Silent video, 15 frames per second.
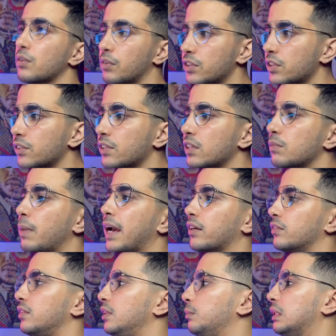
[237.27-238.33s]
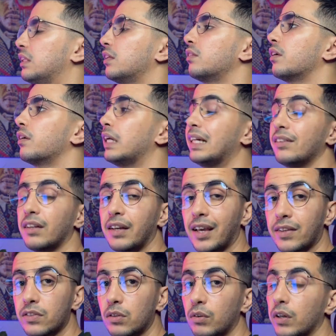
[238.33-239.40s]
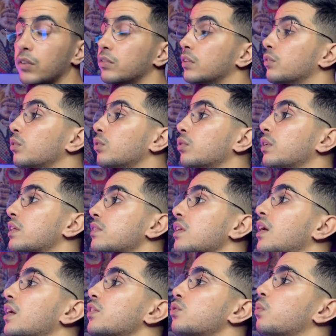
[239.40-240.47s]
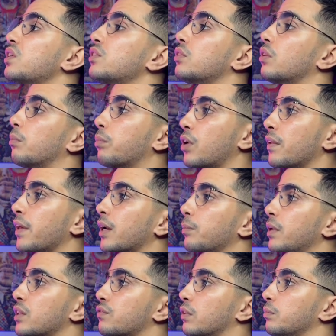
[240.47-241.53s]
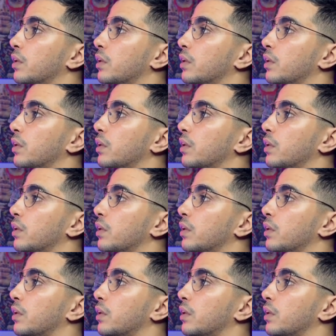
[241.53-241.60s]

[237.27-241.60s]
let's just get back Team Editor. And the next thing you're going to do is switch to the product page from